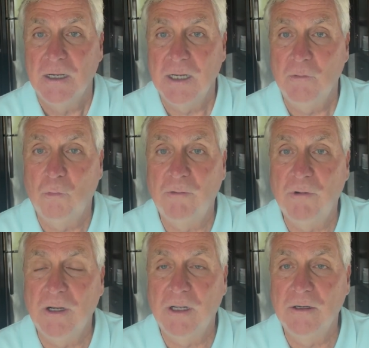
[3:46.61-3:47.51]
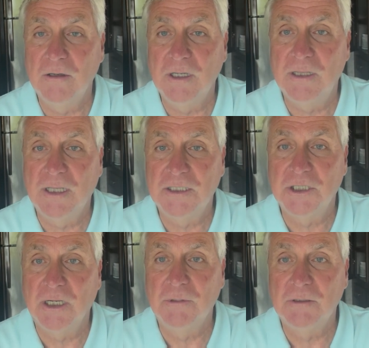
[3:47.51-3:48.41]
and one went underneath that
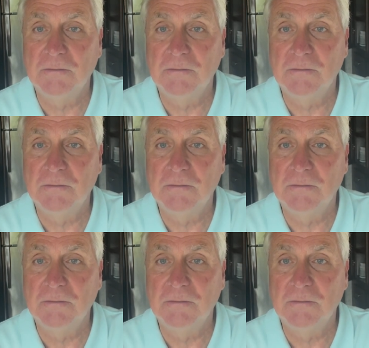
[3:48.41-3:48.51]
gentleman,